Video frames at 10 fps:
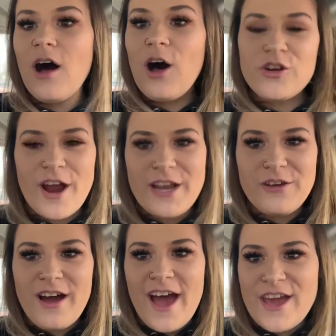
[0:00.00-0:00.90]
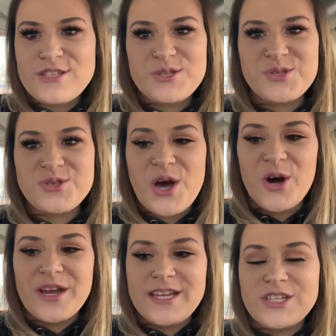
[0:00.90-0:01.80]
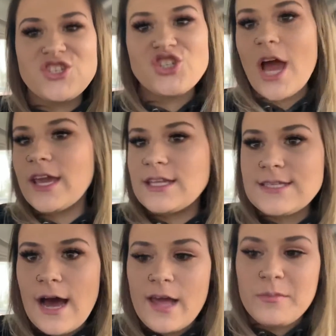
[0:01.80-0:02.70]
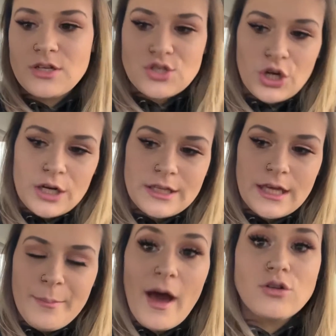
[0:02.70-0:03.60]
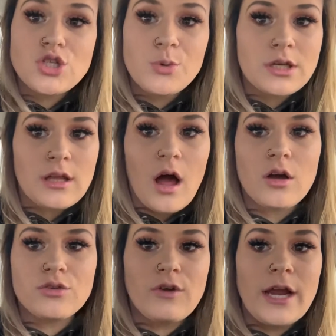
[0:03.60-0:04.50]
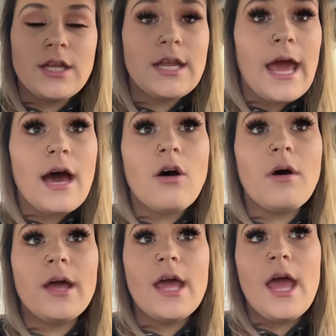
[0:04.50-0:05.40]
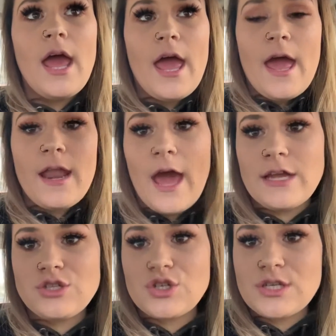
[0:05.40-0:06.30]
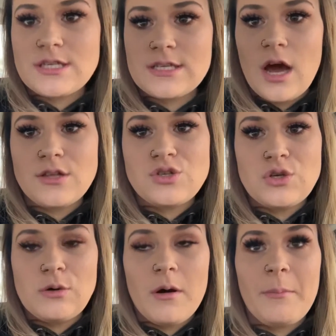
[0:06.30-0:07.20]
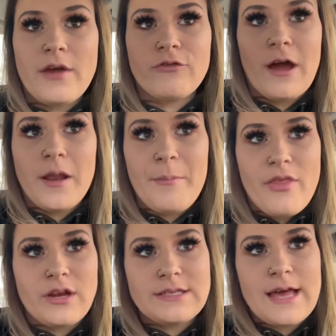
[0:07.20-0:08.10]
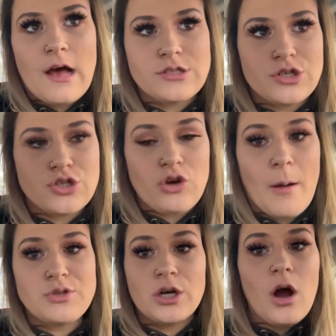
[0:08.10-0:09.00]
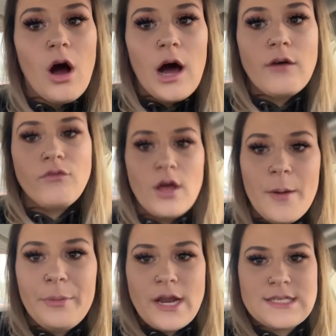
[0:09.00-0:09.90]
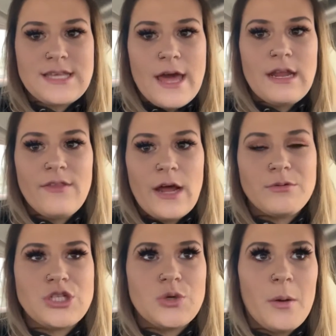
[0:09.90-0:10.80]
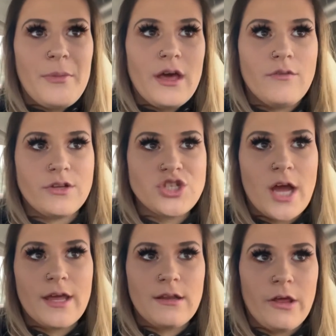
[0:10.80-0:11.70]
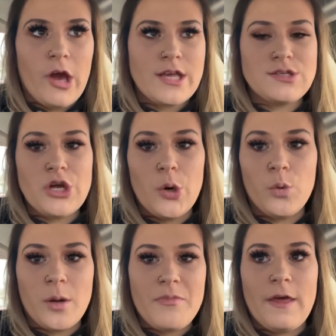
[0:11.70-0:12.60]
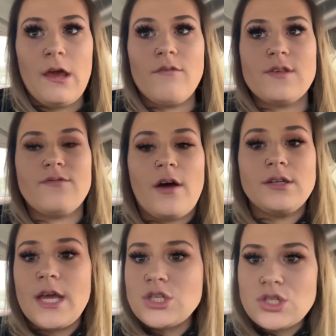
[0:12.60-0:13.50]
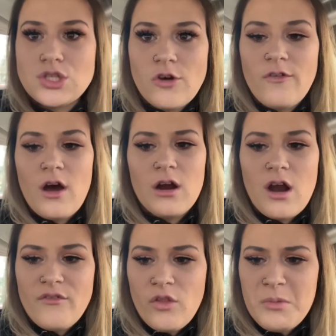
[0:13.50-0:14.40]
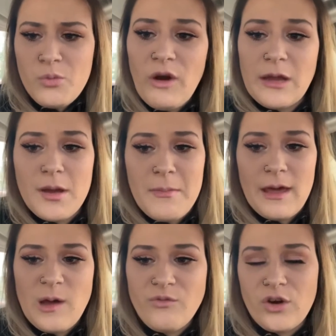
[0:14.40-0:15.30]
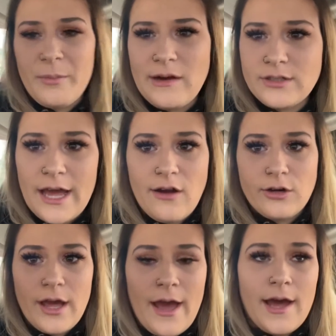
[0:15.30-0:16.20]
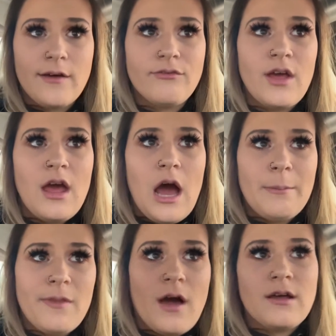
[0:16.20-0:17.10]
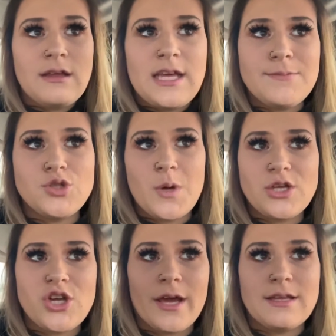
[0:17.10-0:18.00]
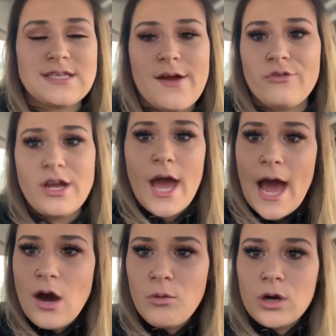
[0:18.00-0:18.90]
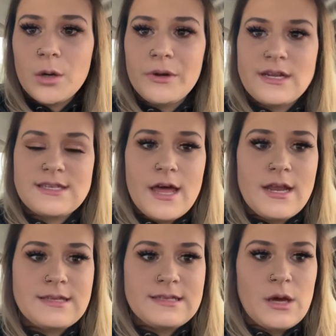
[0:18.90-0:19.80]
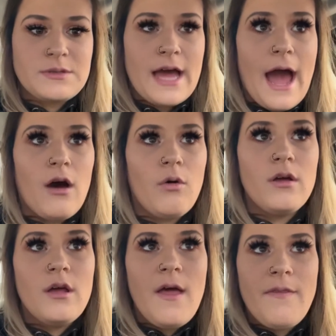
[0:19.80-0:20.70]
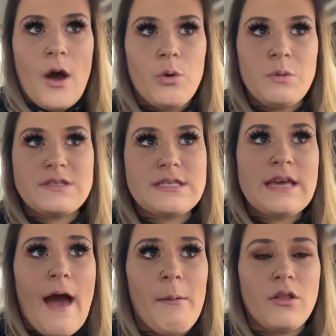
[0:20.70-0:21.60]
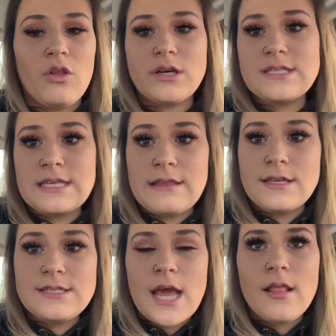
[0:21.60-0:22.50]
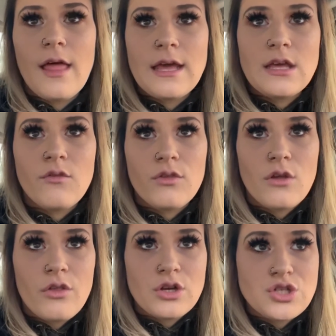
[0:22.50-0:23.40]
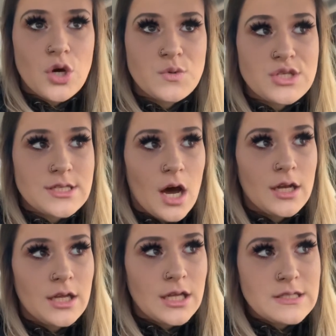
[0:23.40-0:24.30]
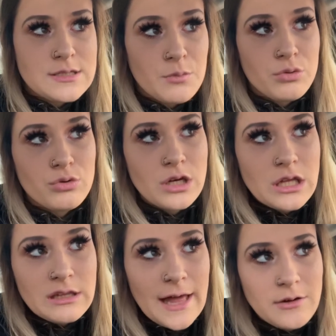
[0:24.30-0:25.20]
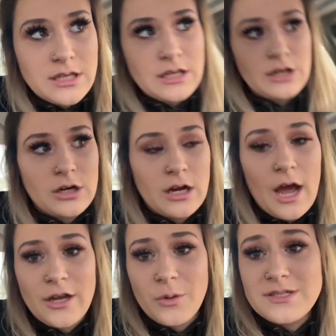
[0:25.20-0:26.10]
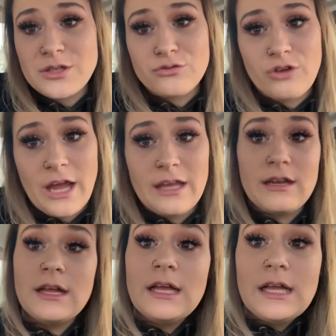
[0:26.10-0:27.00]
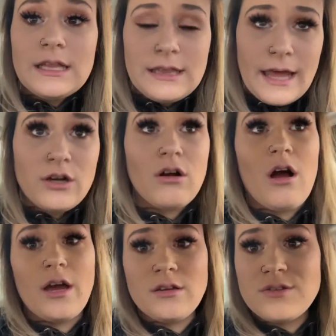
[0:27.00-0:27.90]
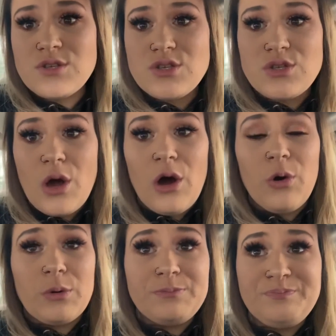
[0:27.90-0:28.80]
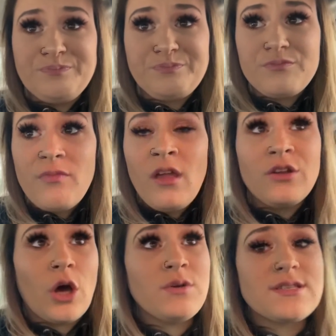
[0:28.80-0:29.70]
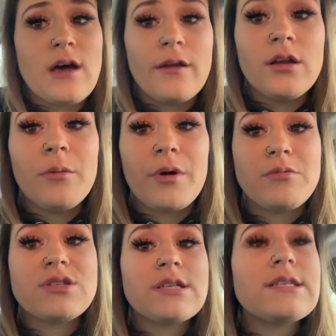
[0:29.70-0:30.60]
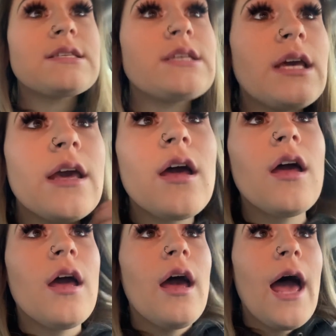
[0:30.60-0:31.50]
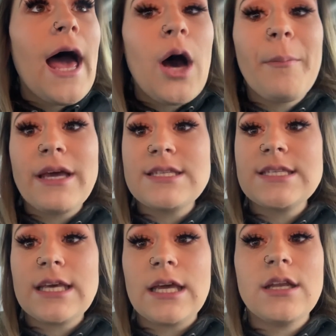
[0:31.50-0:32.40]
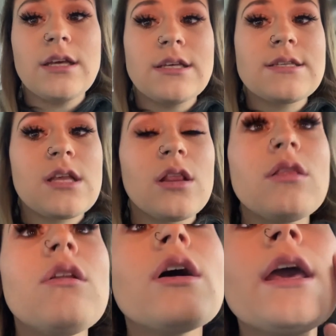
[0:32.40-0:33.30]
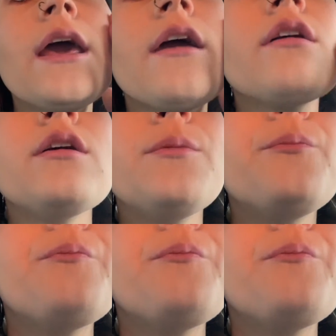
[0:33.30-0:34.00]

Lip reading: Alrighty, you guys, so it is check-in time. It is currently about 2 o'clock right now, and I just got to my friend Bethany's house. I just dropped her off, but I decided that I would do a bit of a check-in to let you guys know what I'm thinking of the foundation so far. I've only been wearing my makeup for about an hour and a half. I'm not going to keep doing check-ins every hour, but I decided since I was out that we would see how it looks in the daylight. Even though there's no sun, it's pretty cloudy here. I know it's going to rain later on, so no sun, but I'm just gonna see how my skin is looking.